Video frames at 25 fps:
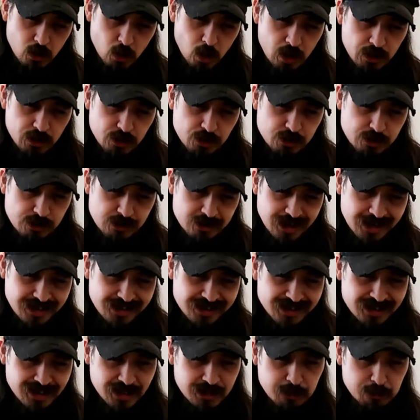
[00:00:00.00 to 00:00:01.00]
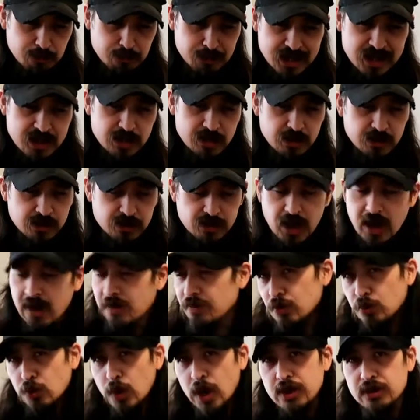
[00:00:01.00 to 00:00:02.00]
or other sentient beings
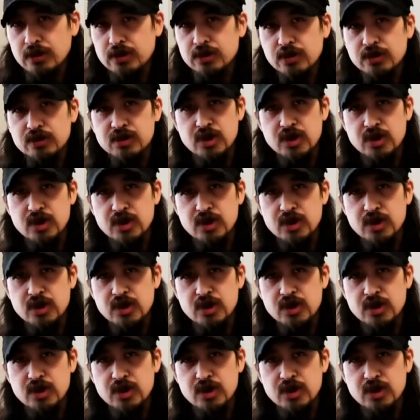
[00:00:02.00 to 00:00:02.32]
have the right